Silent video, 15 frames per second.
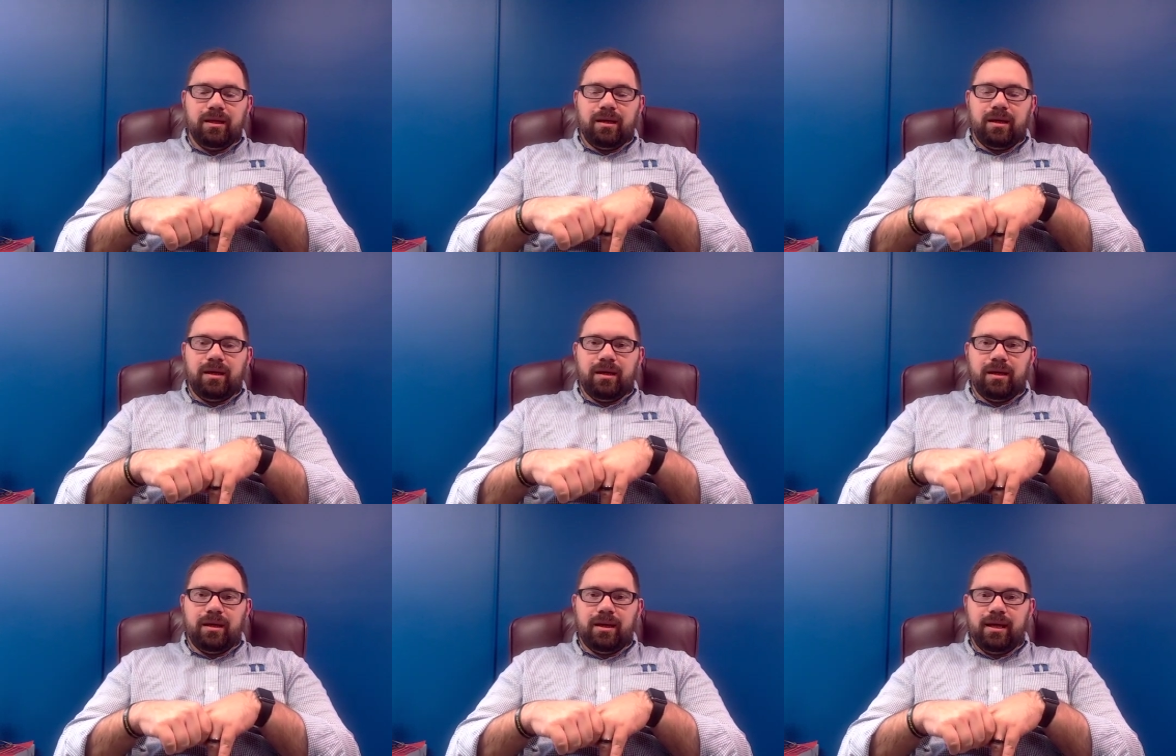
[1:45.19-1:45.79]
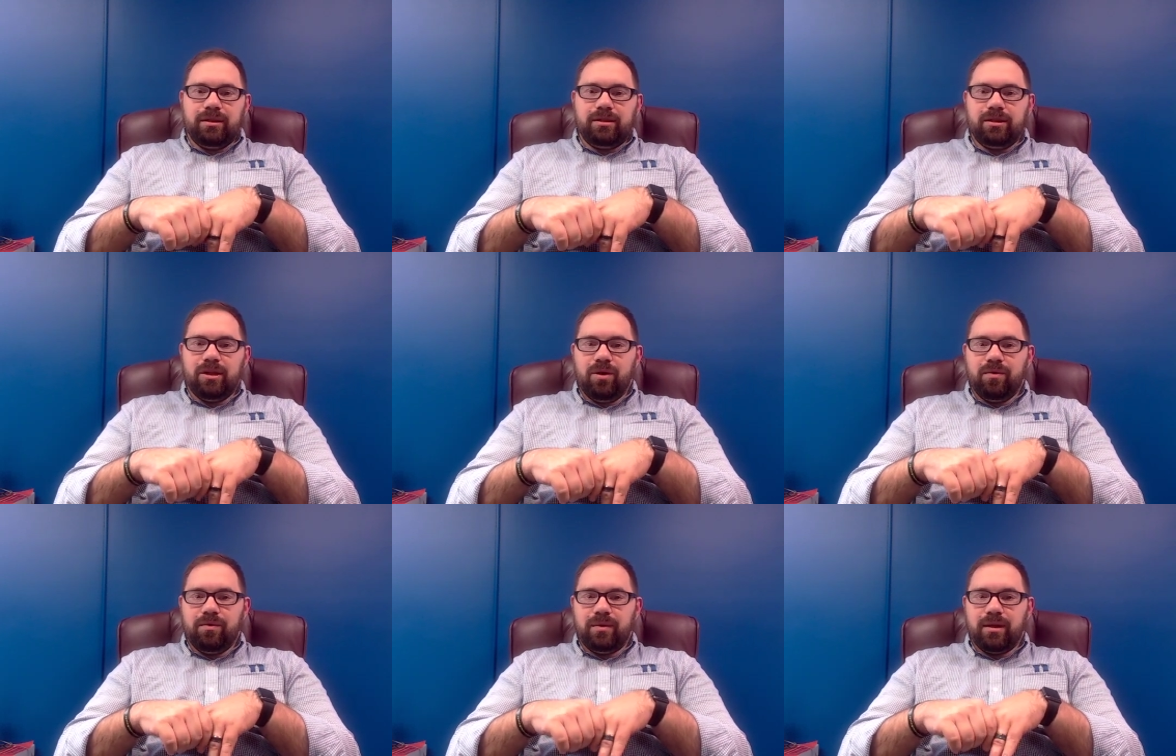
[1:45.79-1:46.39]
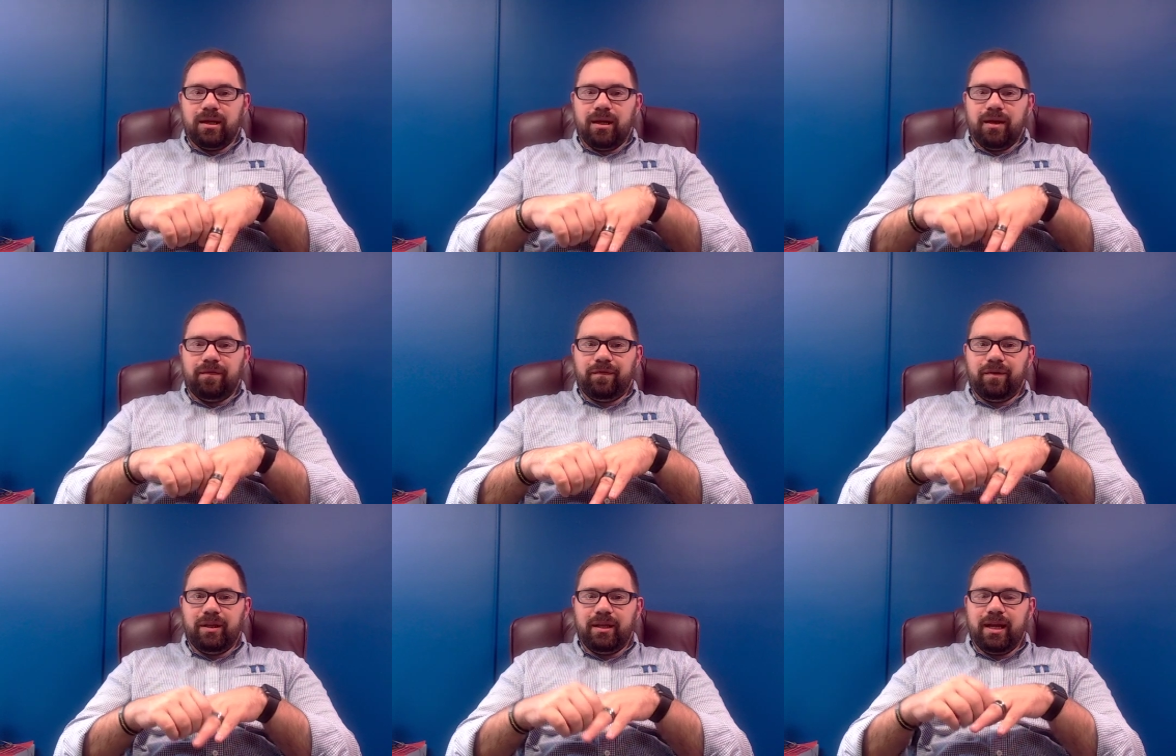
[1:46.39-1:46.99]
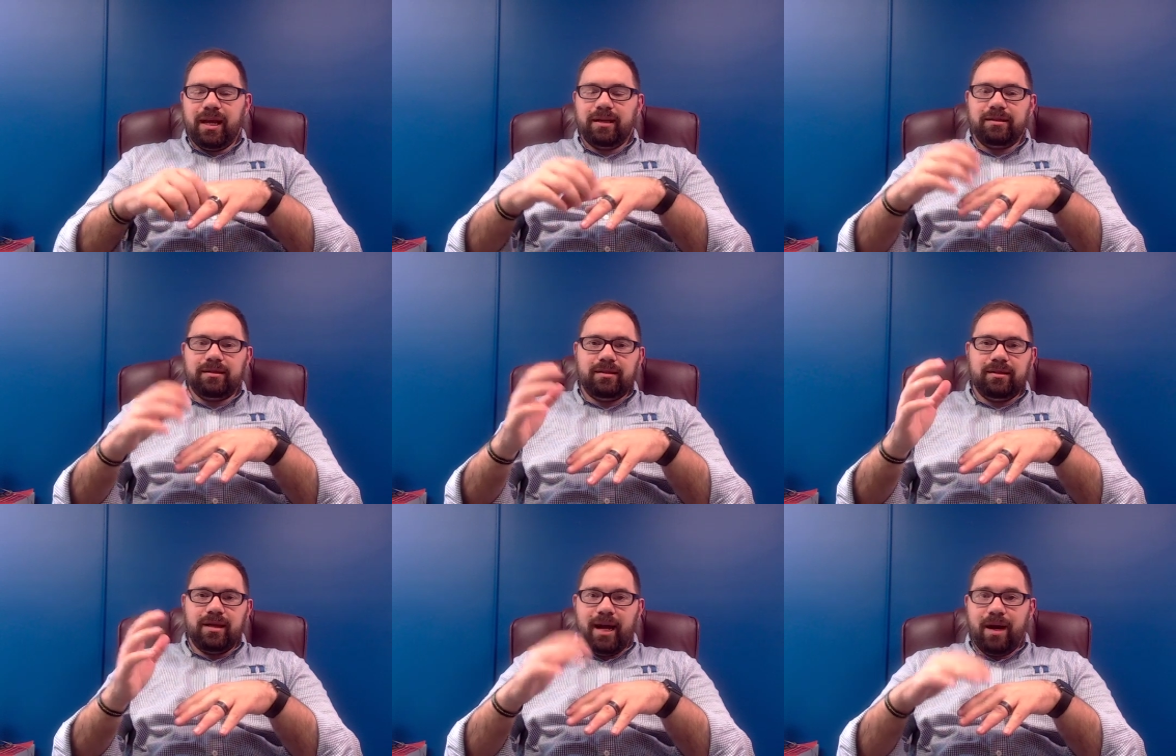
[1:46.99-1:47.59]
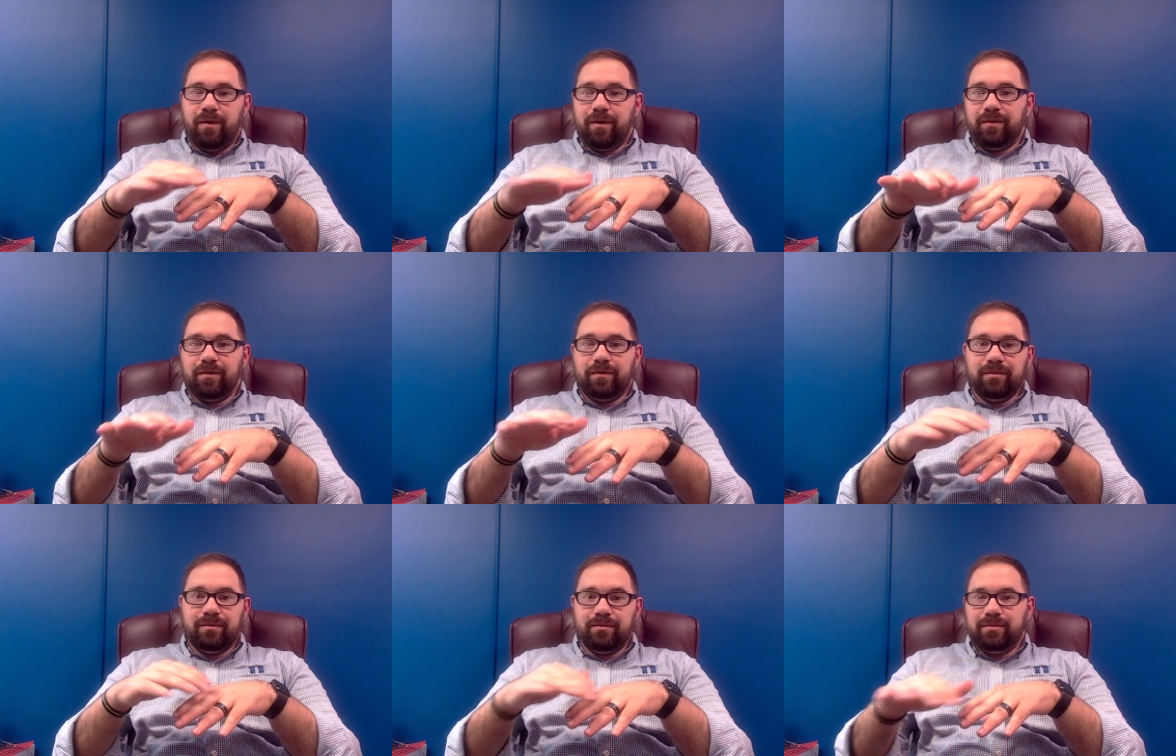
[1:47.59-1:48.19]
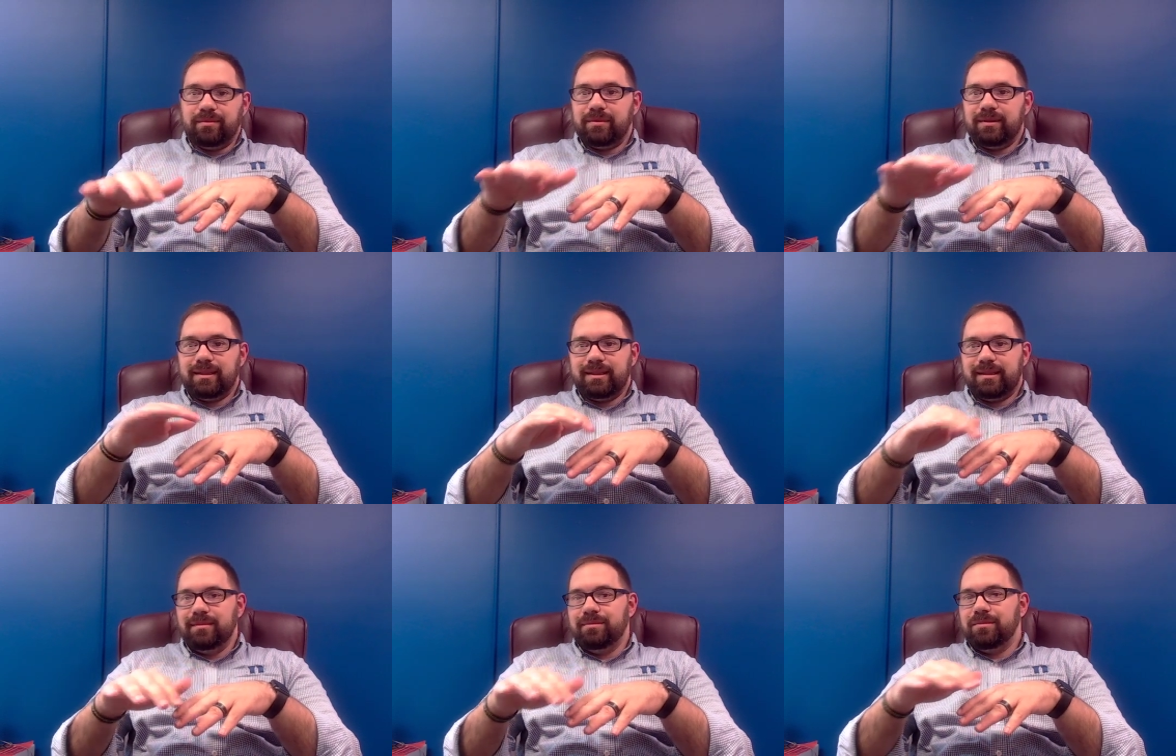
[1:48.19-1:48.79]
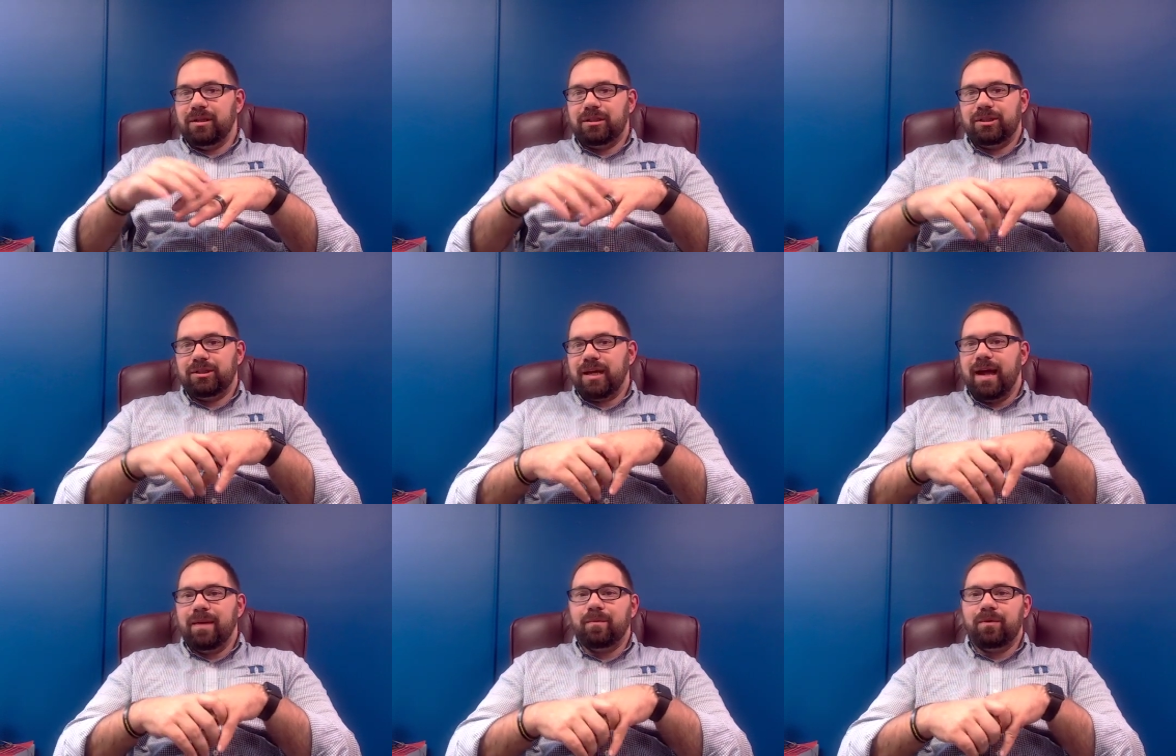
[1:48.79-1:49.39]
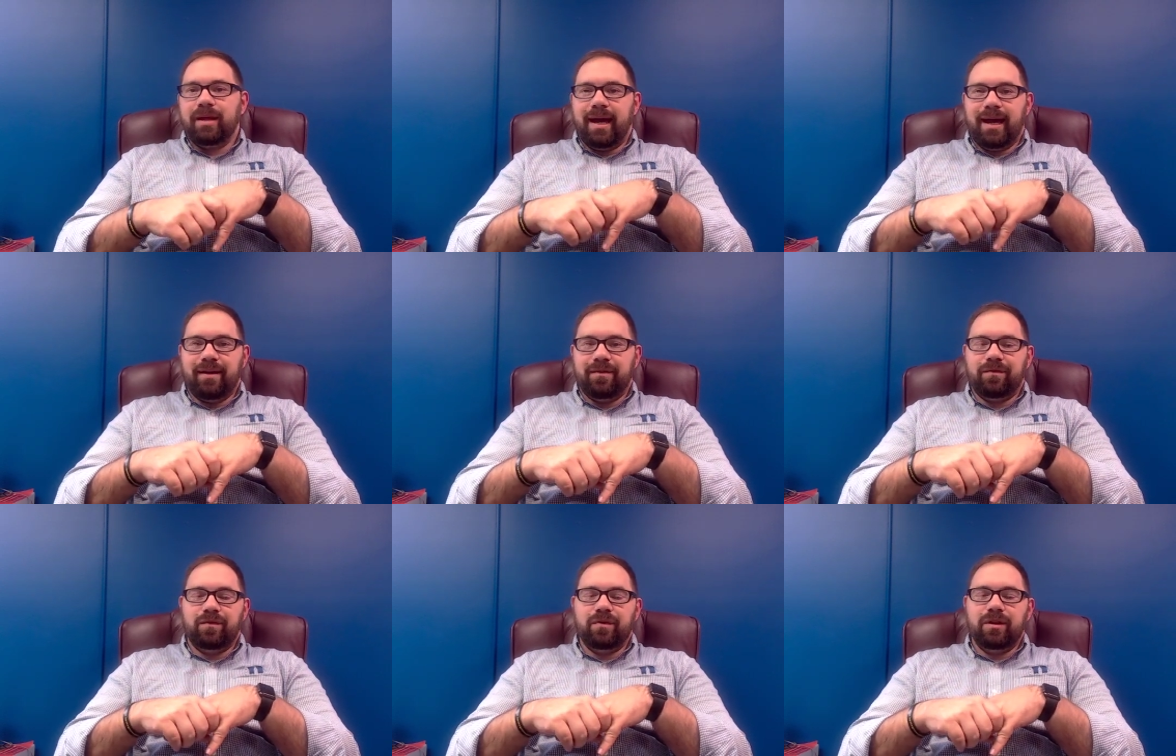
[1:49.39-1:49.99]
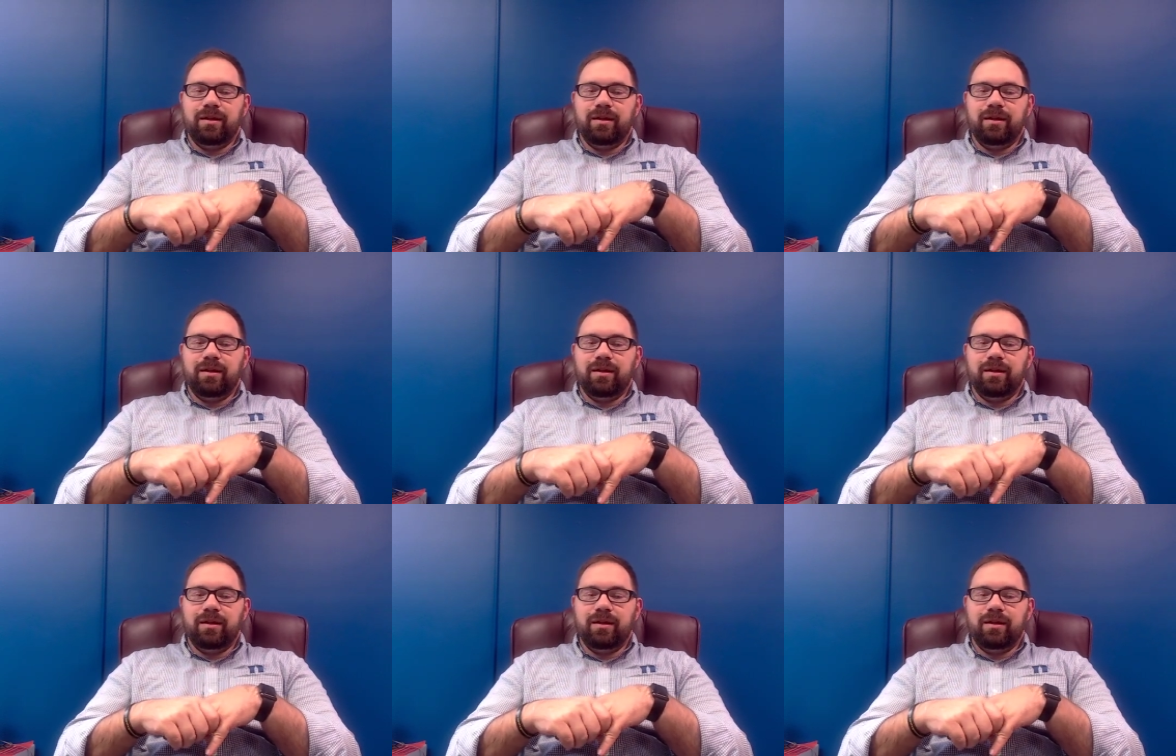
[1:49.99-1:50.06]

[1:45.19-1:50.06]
And so for the next however much time we have